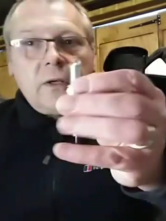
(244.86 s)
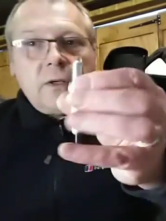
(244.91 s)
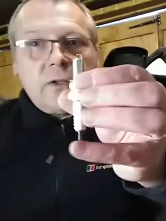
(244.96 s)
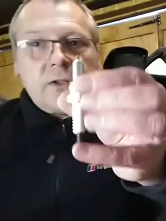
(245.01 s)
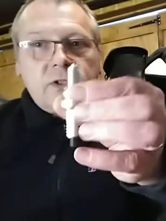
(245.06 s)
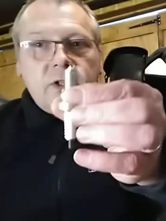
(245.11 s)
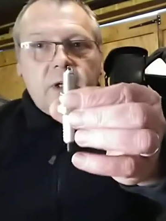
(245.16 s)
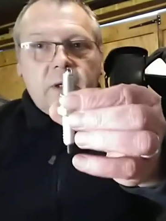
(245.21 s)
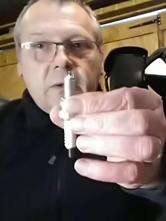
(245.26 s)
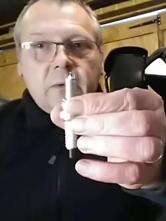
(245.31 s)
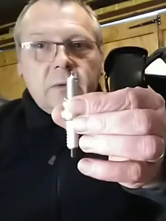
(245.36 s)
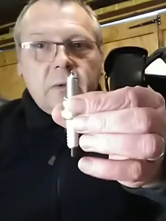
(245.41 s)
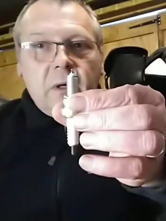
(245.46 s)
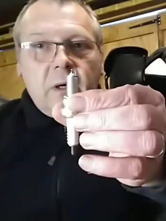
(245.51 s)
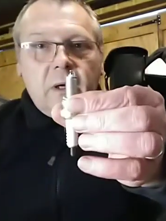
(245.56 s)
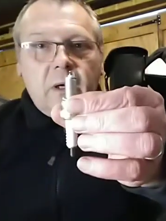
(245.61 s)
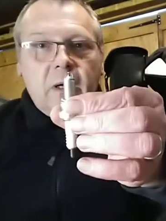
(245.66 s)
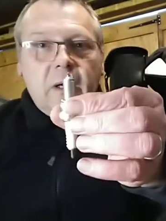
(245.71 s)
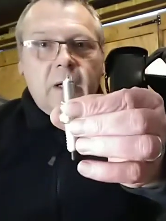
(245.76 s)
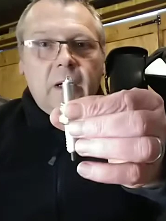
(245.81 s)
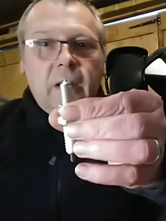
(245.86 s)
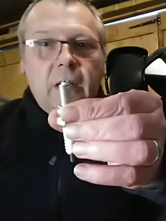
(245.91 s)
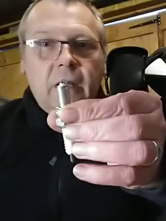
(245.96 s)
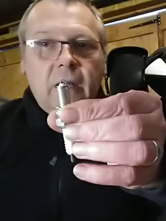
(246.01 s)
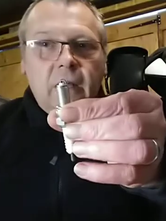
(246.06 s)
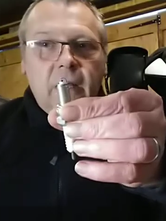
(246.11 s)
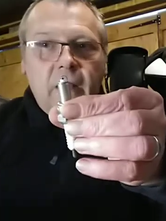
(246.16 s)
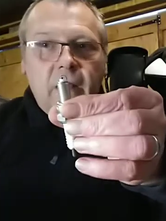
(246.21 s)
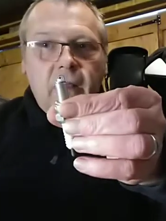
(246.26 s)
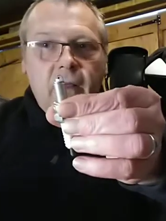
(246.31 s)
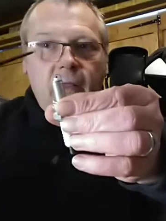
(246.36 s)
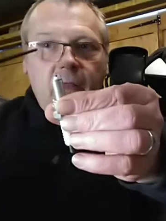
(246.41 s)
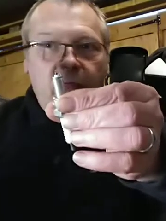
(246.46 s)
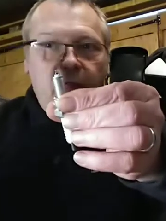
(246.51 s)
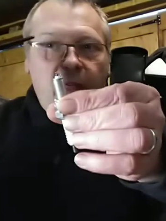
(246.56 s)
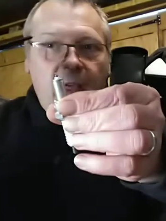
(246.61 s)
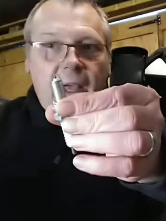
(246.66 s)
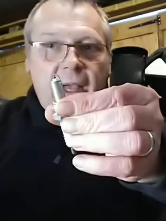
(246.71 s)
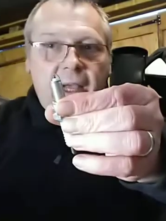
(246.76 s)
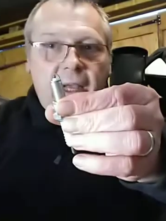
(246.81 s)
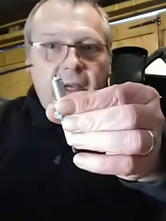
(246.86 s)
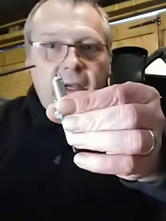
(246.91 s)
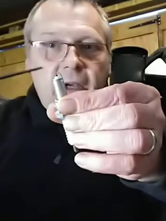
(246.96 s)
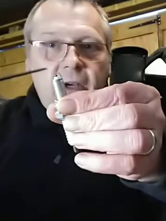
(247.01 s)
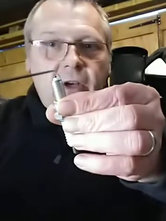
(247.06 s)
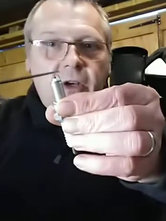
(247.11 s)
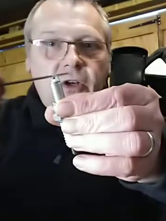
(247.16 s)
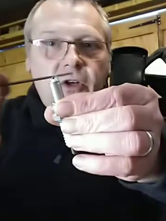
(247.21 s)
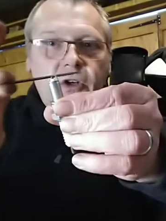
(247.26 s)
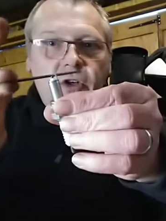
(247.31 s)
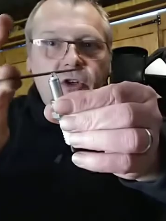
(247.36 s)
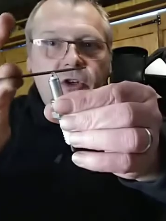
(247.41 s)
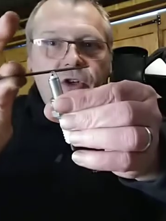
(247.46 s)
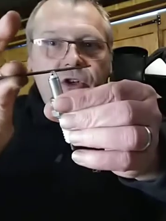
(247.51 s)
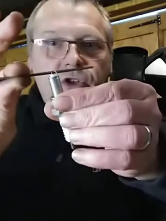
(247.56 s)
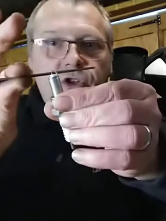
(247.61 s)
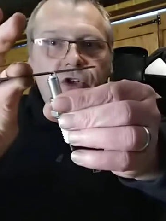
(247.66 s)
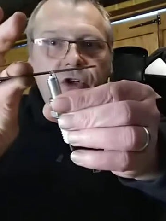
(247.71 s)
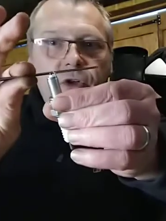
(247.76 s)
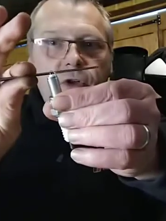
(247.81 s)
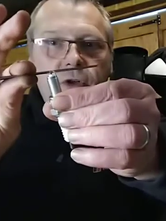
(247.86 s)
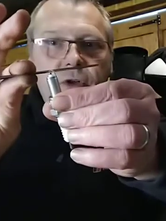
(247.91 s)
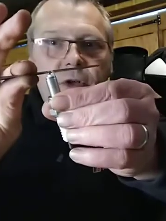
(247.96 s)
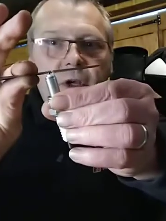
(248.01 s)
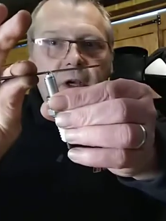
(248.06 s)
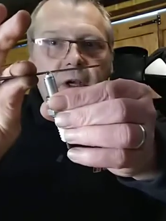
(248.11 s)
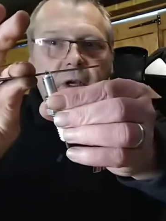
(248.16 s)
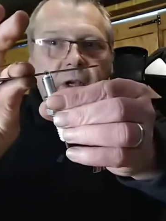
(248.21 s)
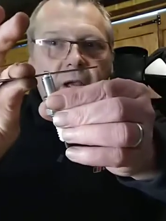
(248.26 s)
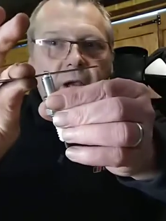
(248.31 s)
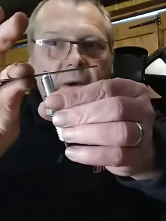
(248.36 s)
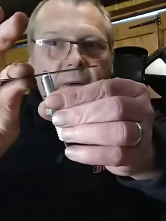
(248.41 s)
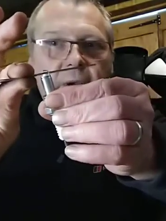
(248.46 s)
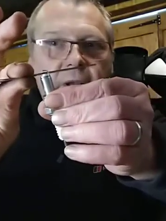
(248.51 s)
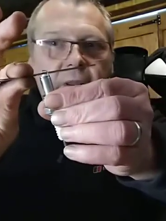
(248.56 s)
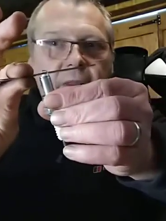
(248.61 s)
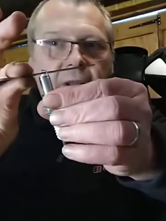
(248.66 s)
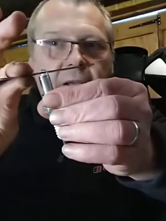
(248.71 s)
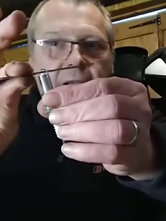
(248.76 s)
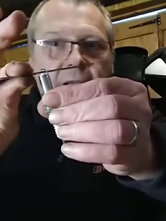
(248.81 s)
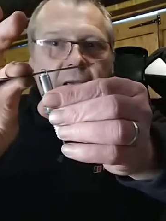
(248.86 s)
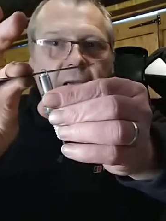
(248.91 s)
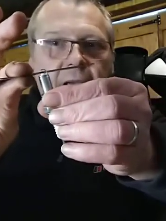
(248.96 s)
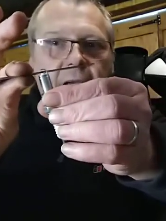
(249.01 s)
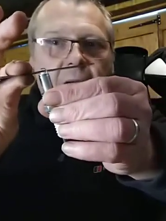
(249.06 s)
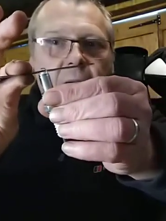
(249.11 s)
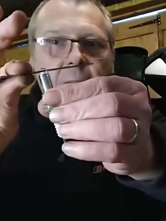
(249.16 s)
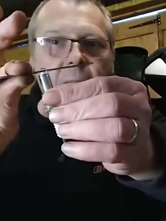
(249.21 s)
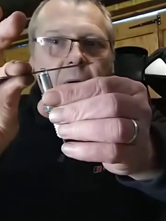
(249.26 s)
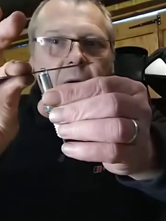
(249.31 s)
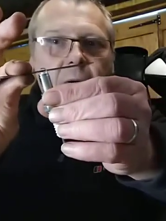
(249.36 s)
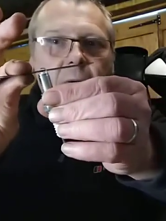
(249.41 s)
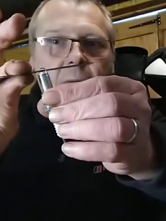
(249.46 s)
So that should go in that gap,